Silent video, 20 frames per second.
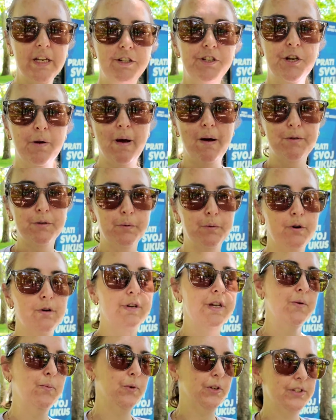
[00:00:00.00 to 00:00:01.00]
2 hours
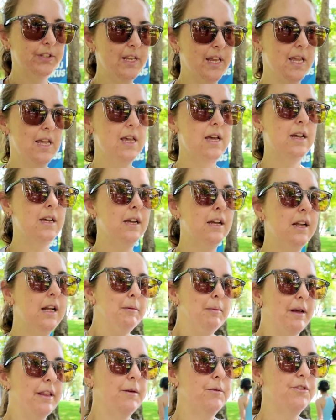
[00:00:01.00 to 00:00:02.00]
walking, we'll see.
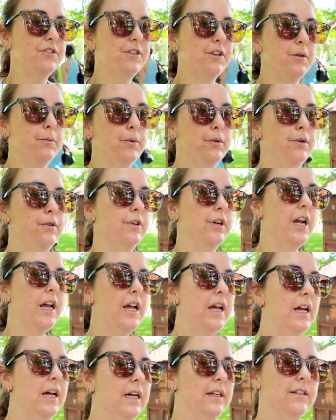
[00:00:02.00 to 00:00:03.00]
But I think we're just going to walk
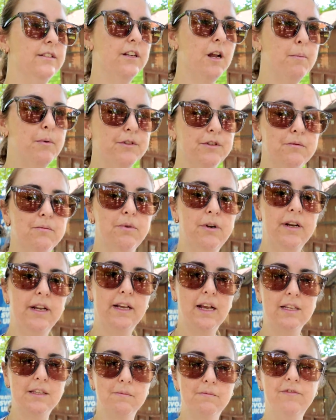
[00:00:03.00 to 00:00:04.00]
and stop at some point
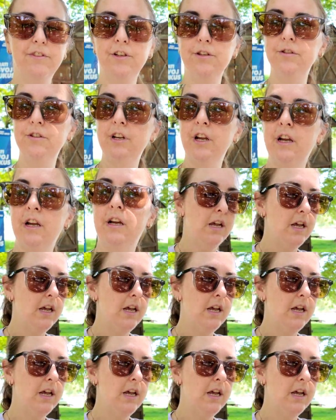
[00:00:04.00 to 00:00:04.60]
and get some food,